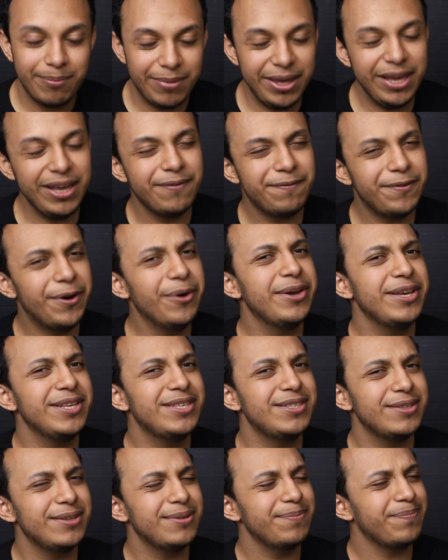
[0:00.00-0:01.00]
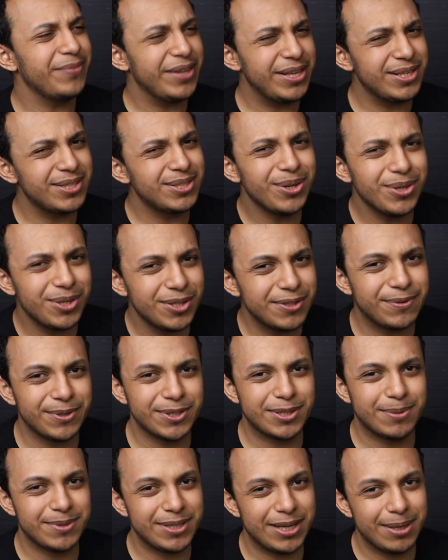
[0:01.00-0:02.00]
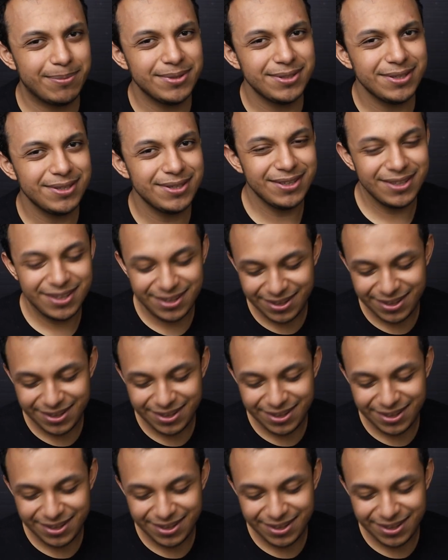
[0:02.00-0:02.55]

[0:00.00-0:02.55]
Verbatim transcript: being in focus is so useful sometimes.